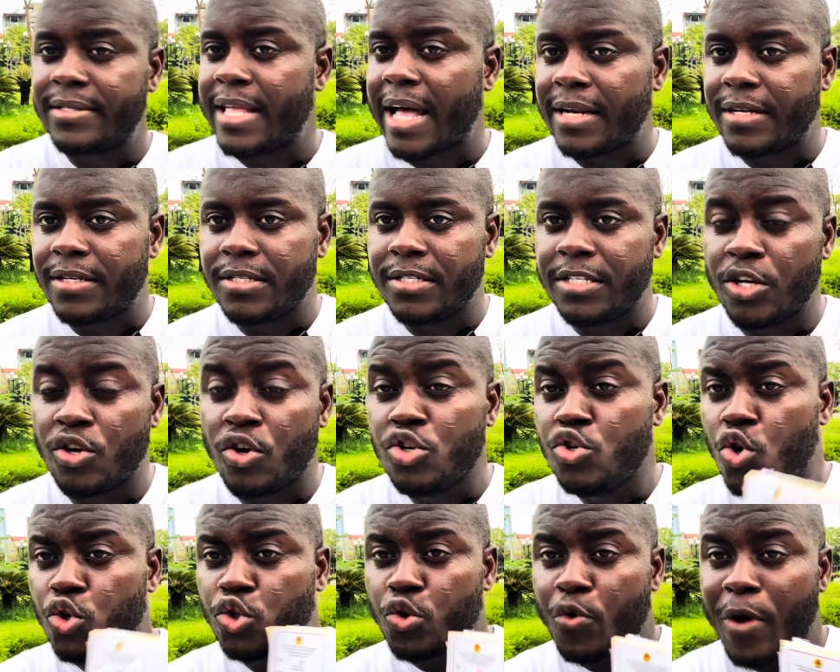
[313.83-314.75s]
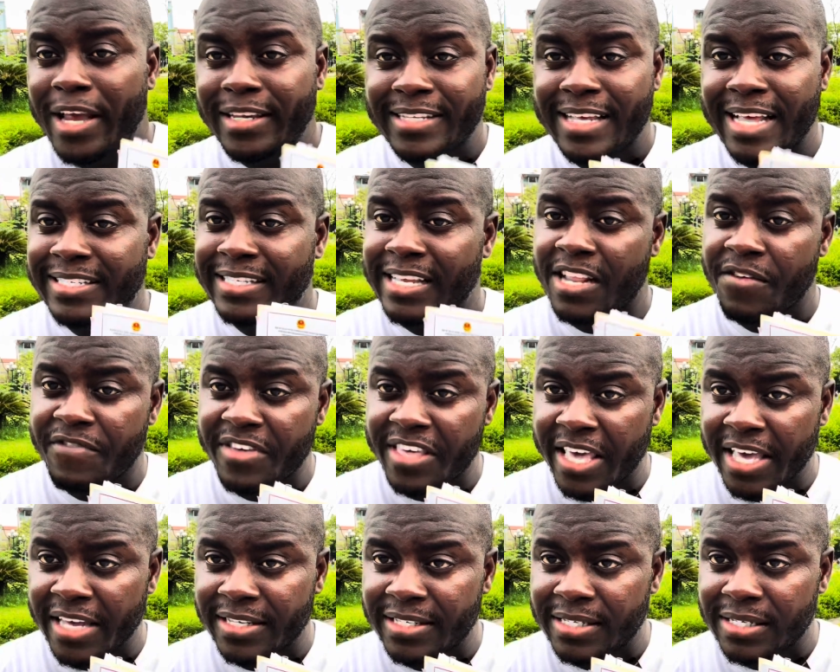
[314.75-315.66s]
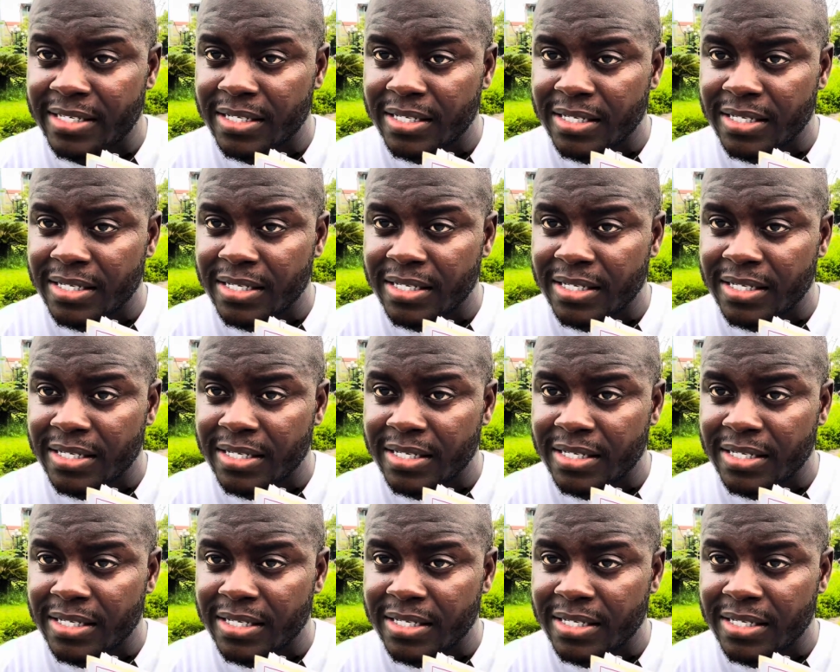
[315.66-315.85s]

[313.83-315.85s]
that they don't notarize their certificates.